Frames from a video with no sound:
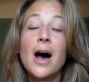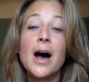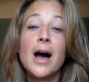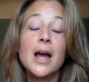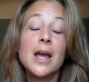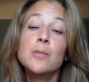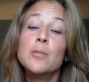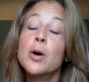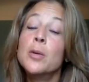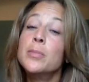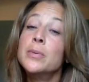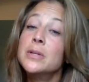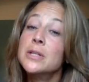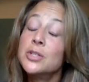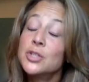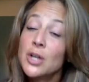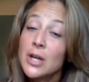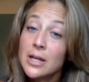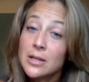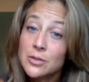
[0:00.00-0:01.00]
I am open to
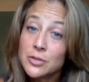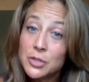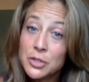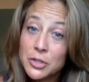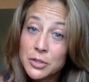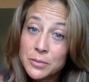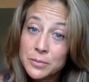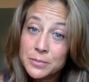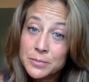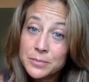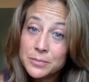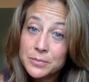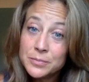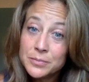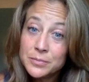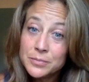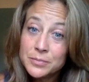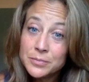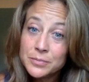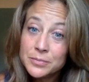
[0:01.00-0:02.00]
change.
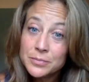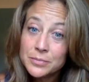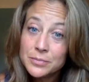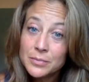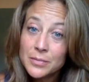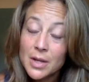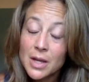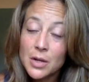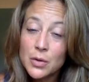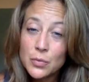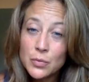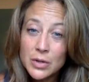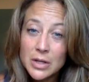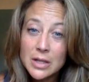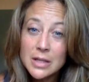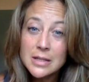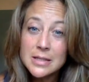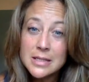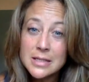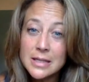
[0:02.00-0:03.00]
And
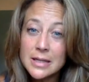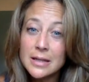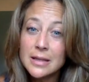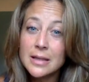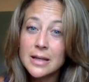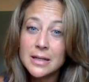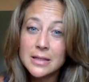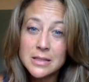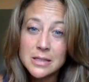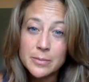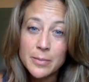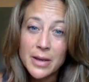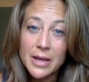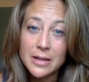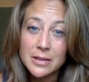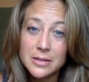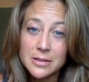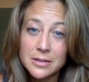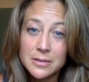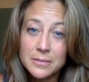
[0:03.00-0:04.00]
really sit in that
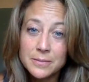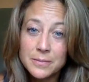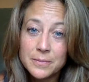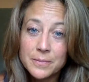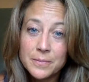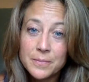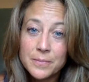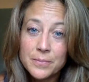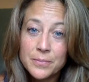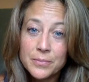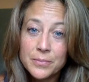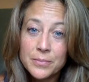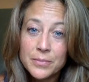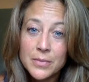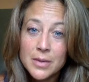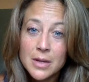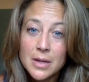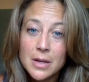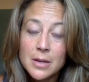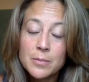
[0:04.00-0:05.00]
space.
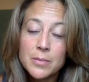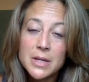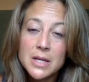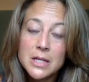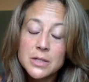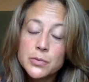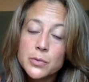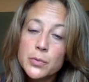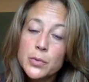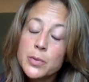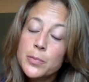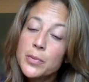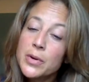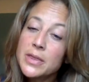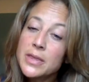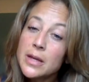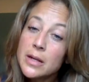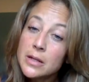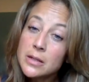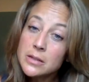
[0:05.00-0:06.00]
Because when we
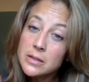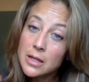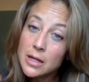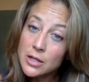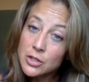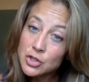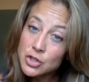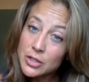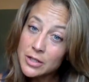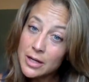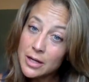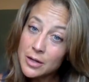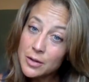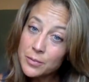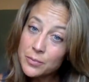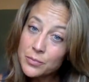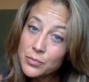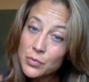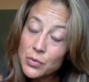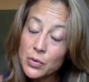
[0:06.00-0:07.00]
put that intention
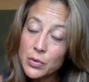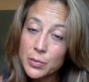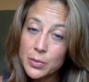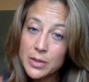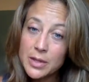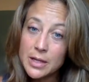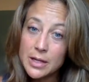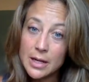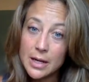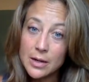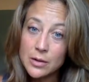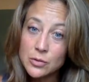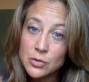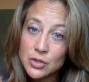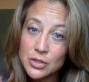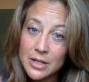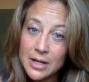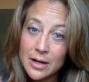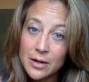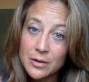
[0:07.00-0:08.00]
out, when we put that
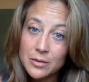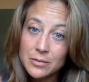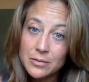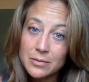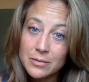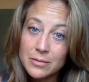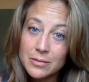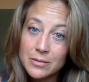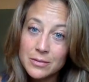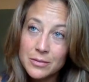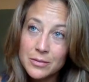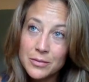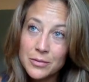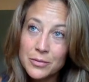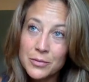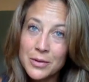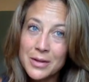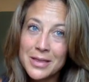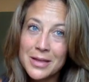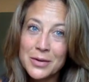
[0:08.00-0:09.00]
energy out,
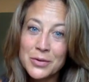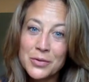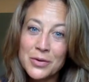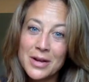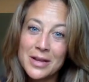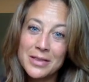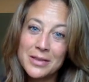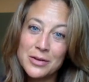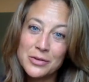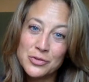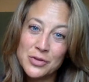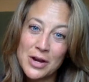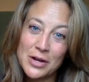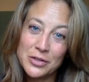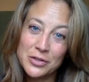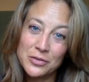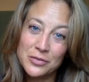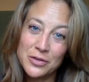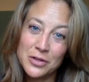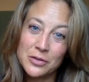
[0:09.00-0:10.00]
we then create the
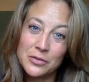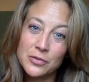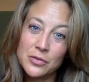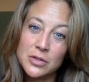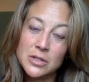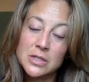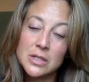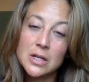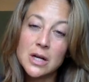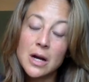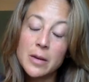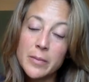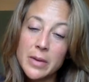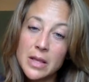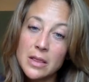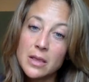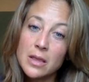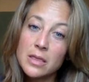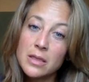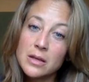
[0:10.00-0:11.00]
attractor field for it to come
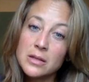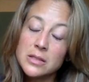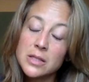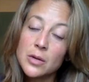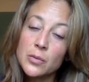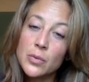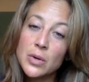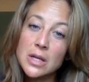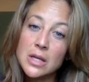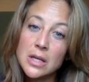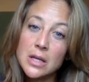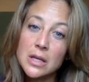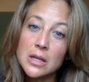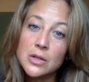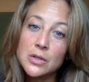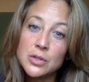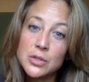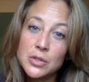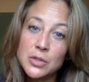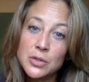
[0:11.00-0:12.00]
in, the things that we
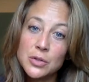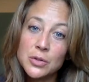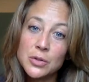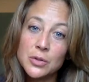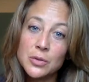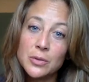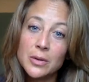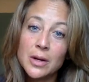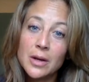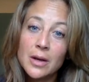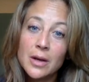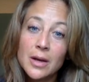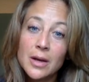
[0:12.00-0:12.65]
need to